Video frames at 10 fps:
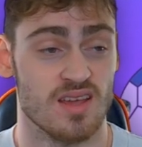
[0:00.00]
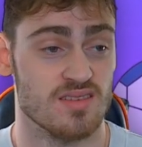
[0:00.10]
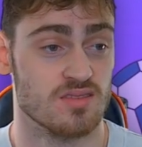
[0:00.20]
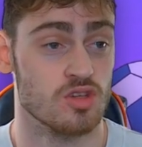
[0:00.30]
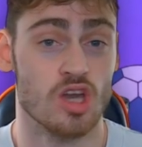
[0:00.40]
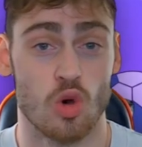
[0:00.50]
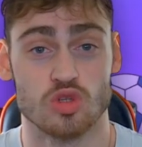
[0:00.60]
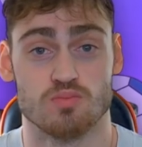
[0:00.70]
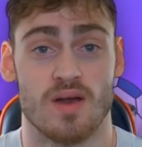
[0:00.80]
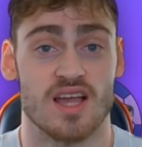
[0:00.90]
His
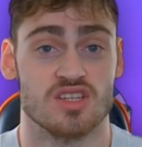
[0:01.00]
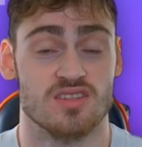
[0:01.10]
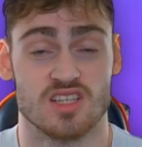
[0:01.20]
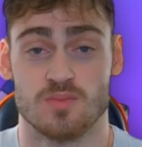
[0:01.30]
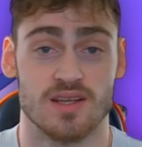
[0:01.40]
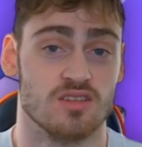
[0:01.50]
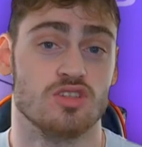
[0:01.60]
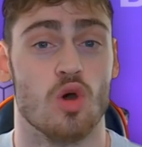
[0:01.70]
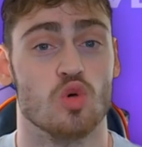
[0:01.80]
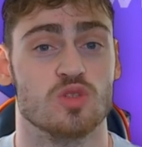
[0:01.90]
goals matched his expected
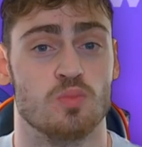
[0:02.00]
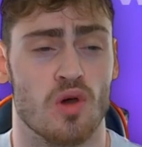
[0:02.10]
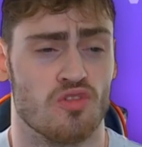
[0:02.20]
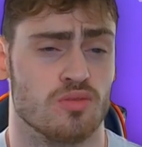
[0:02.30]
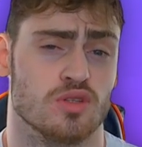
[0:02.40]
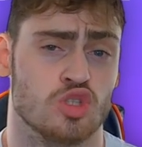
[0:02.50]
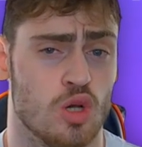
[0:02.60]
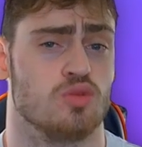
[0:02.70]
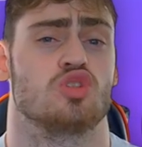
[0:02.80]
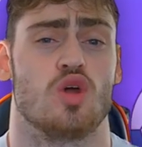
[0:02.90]
goals, but from a
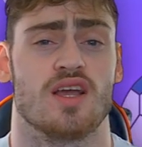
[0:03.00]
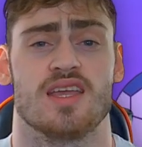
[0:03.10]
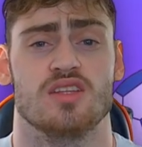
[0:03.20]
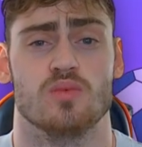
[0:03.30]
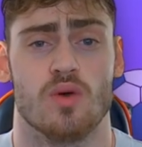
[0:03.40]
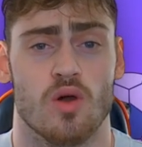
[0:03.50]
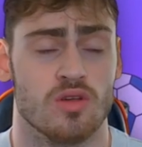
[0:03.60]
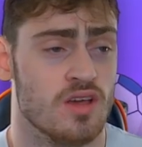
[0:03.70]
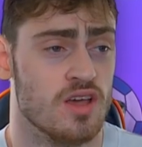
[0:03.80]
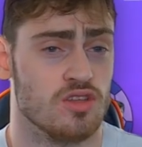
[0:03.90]
top striker in the world,
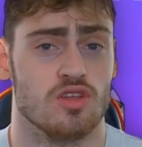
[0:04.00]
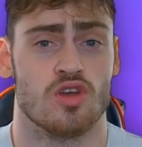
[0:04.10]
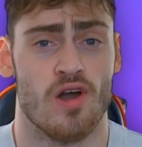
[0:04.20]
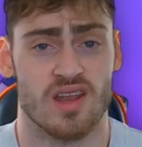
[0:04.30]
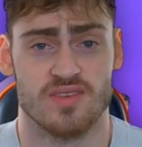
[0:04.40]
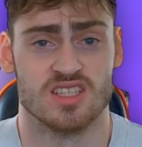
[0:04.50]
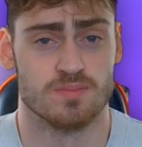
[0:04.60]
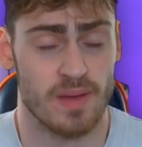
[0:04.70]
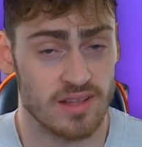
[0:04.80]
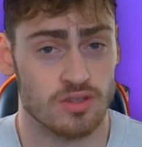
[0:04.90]
you kind of
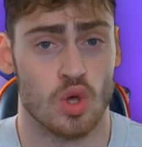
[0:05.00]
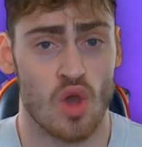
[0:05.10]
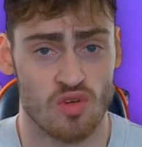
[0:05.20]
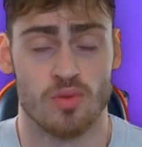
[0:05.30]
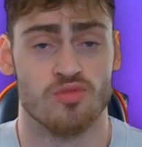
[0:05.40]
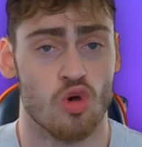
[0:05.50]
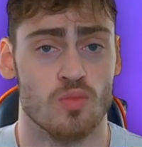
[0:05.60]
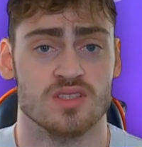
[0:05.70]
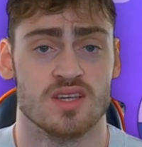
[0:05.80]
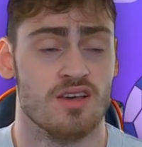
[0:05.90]
expect an
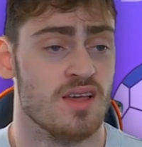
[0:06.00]
overperformance.